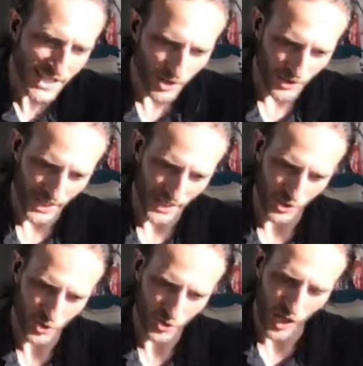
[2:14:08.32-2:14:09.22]
deal
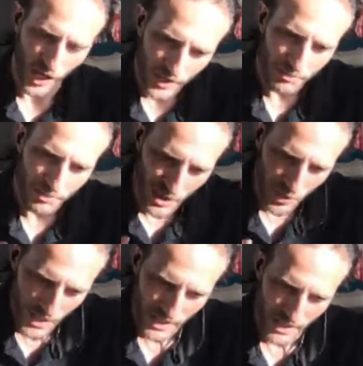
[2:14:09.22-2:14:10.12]
that is struck
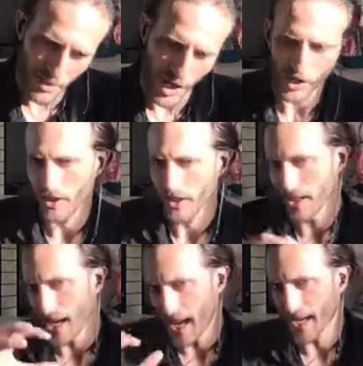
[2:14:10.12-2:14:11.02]
between the
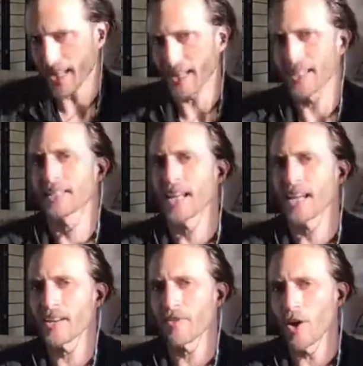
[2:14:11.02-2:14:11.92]
monarchy and the
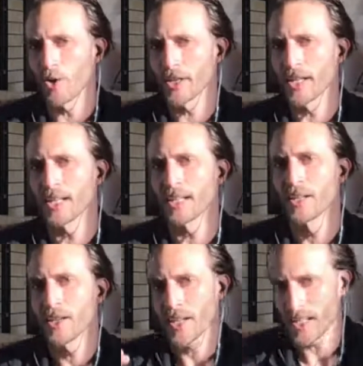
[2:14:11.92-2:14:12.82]

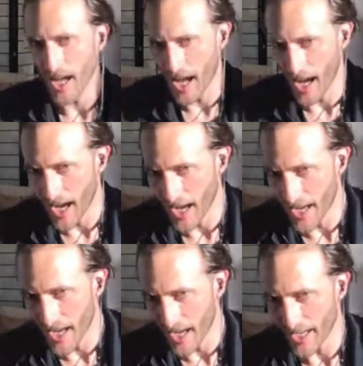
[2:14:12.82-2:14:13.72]
slave-owning
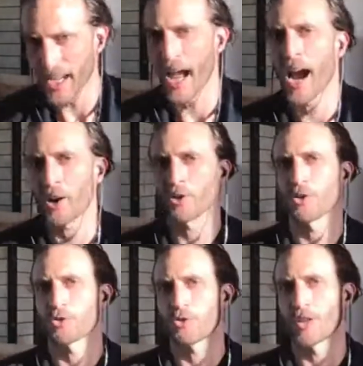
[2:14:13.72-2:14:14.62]

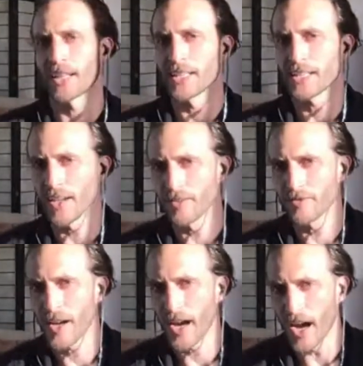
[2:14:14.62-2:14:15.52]
agricultural elites
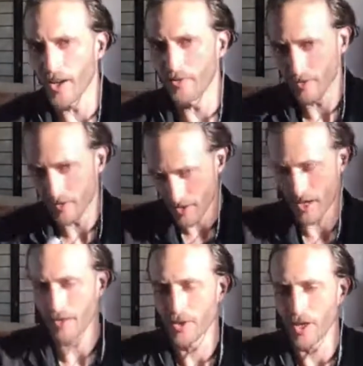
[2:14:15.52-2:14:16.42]
of
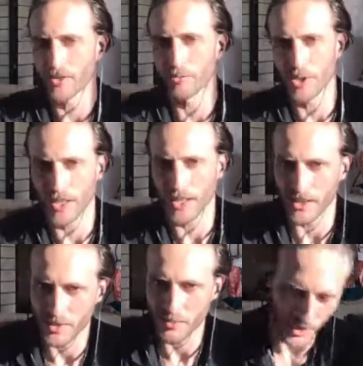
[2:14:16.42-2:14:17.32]
southern
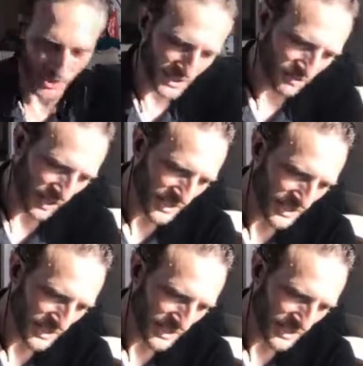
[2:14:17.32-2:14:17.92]
Brazil in this period,